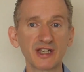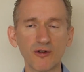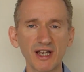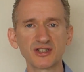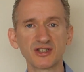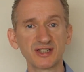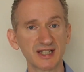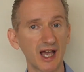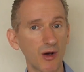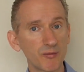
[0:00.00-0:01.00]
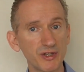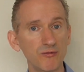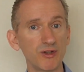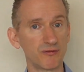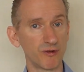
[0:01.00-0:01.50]
questions to help you
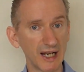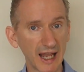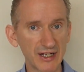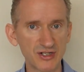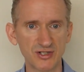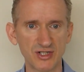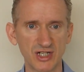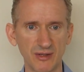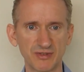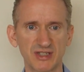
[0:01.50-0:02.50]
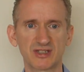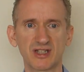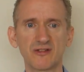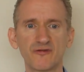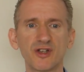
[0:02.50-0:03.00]
with relationships.
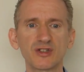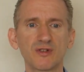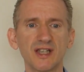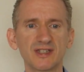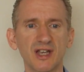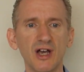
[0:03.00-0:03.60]
So the first one is,